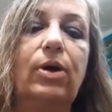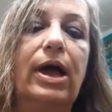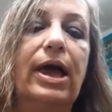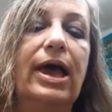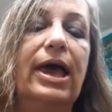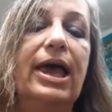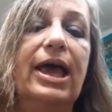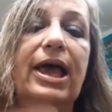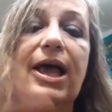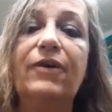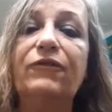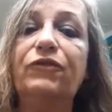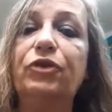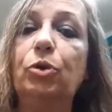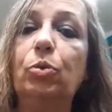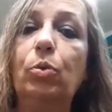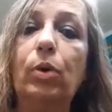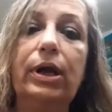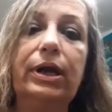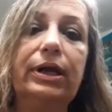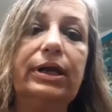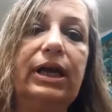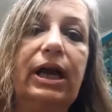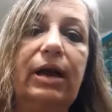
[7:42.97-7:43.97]
if you want
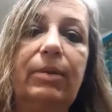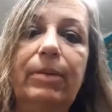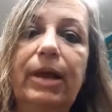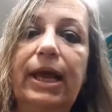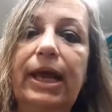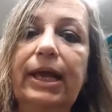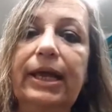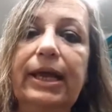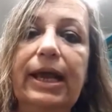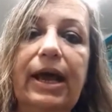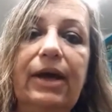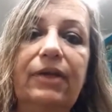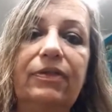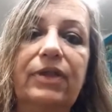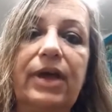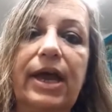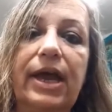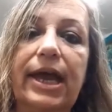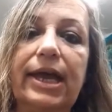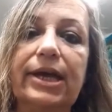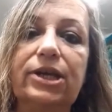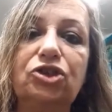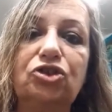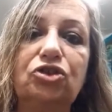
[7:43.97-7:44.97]
to come hang out in the
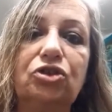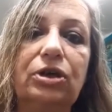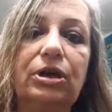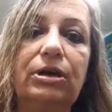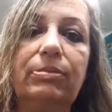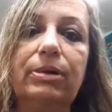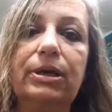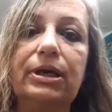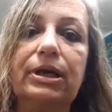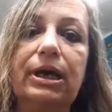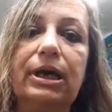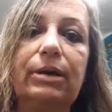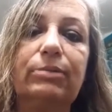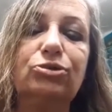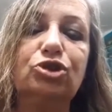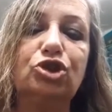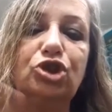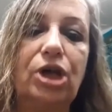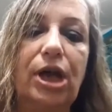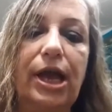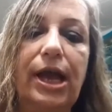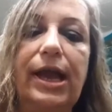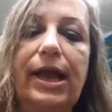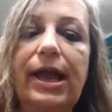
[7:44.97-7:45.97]
atrium and come
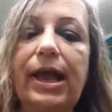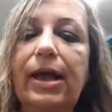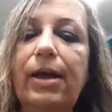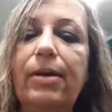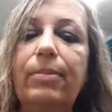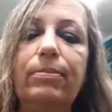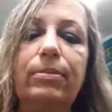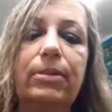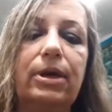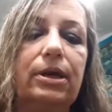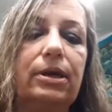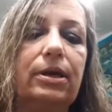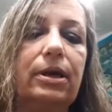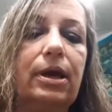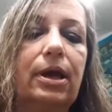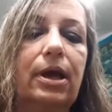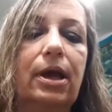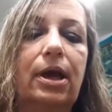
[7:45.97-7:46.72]
jam and